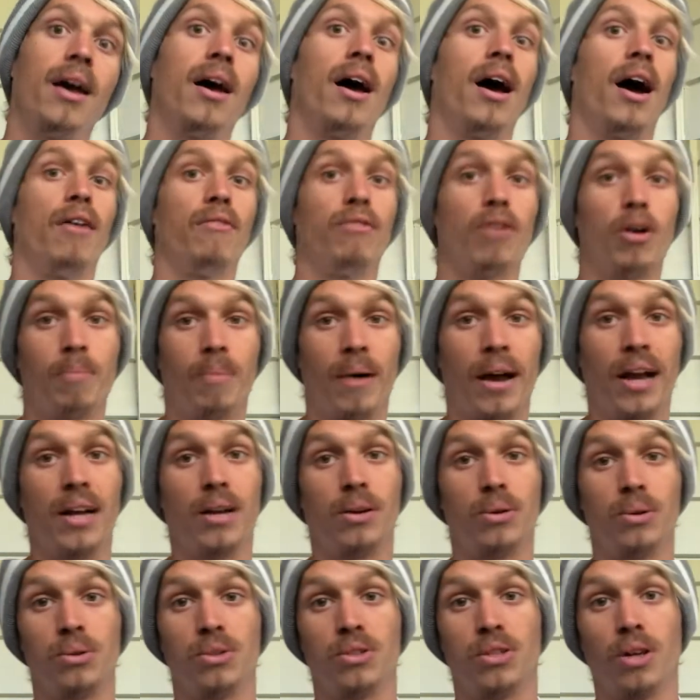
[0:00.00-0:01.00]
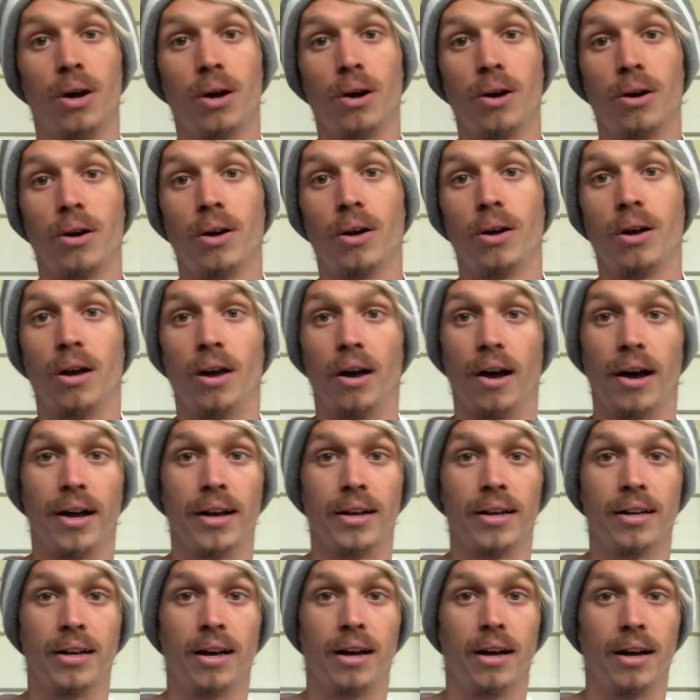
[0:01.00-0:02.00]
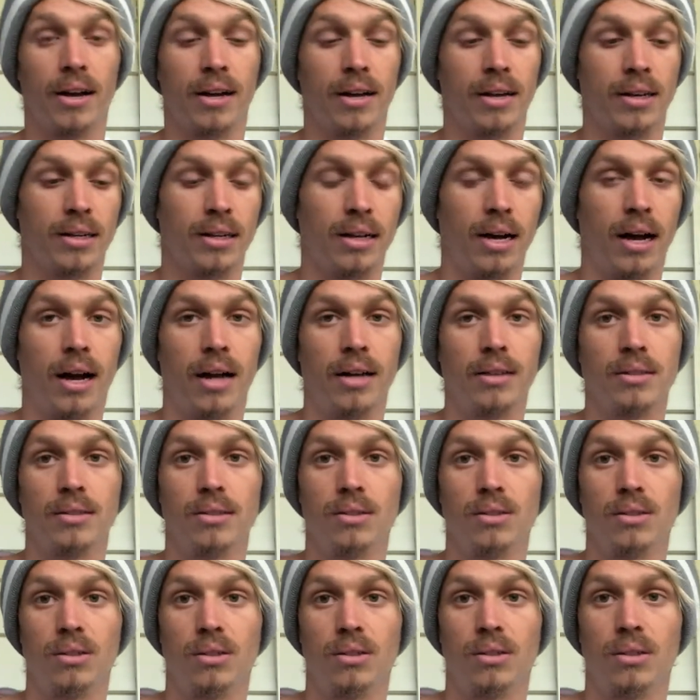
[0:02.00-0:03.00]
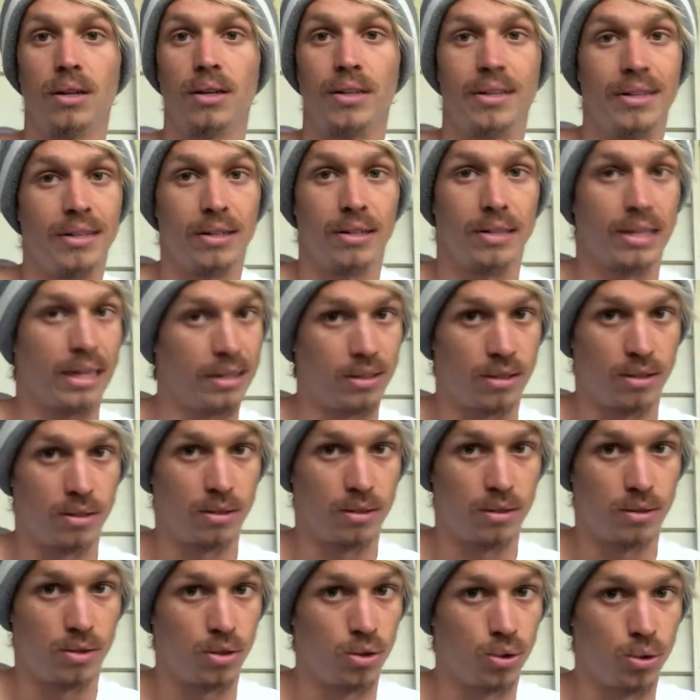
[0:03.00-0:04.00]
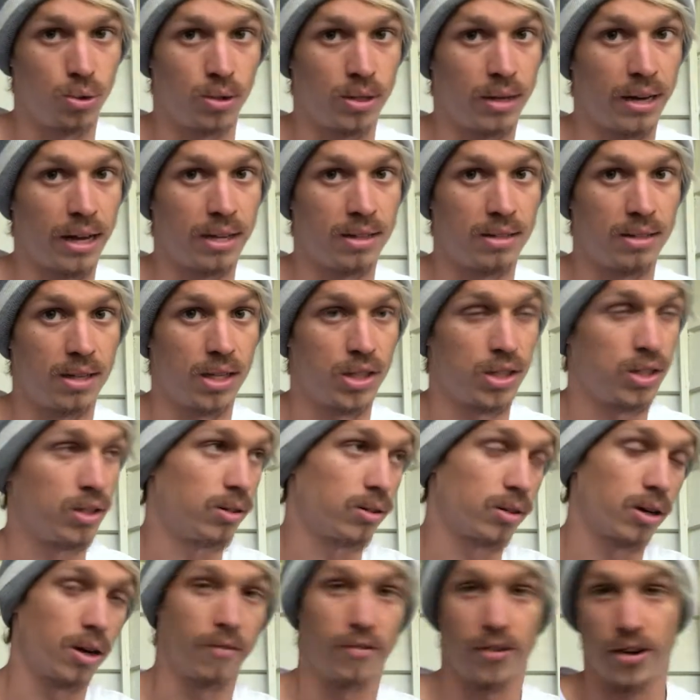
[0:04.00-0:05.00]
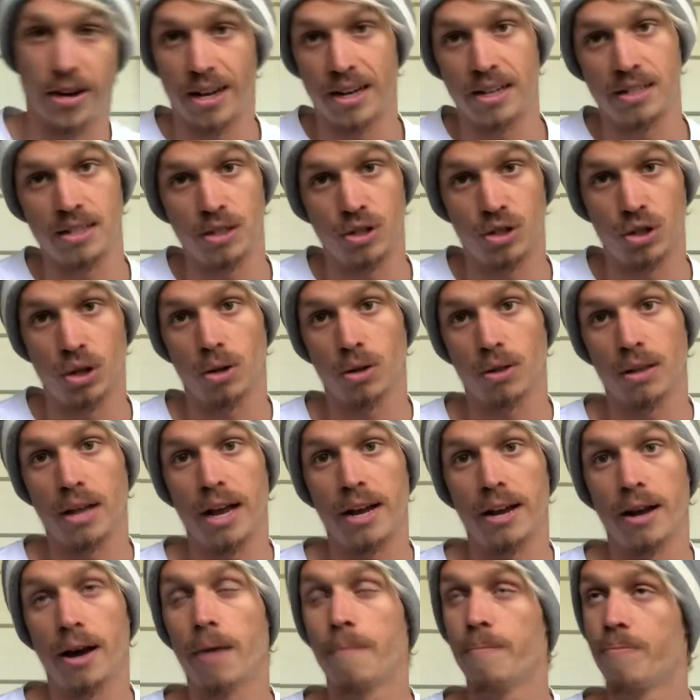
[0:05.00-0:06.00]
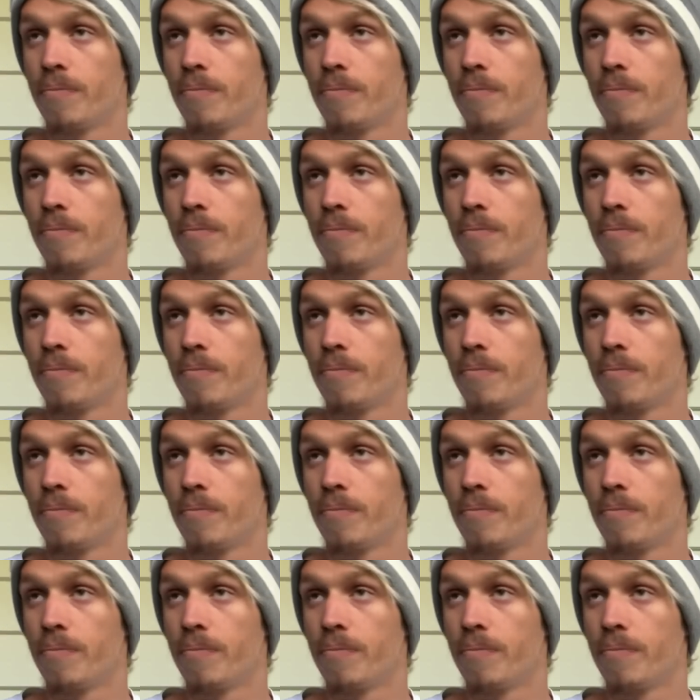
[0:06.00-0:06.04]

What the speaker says: I rolled my ankle, so I didn't get to do today's session. I'll go for an easy jog later.